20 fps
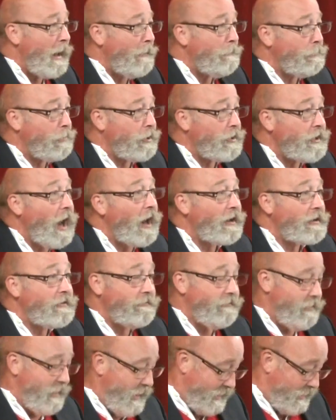and
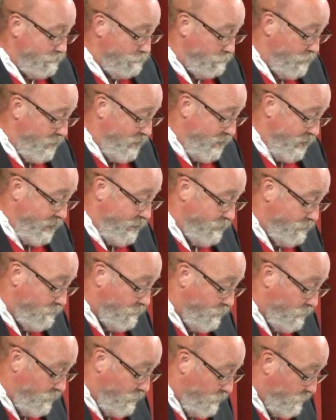productive they can be.
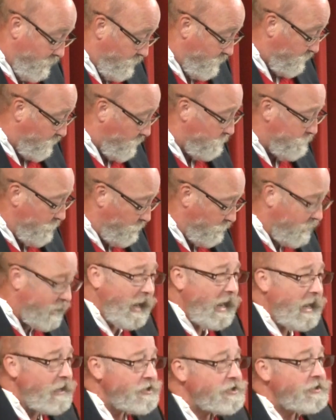
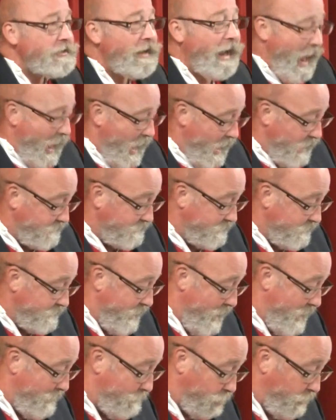Communication has to
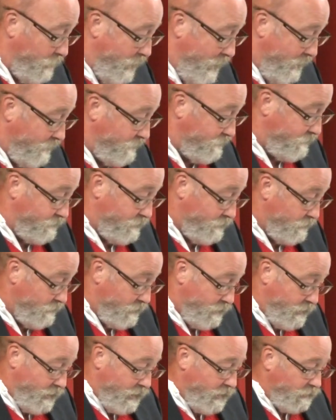take place,
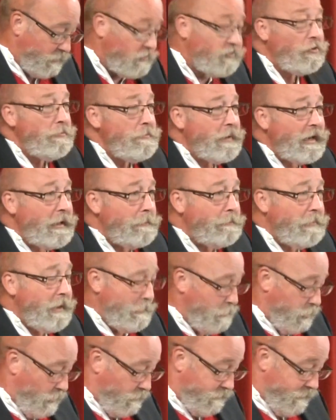and too many
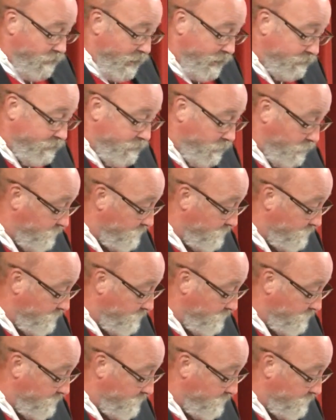people find their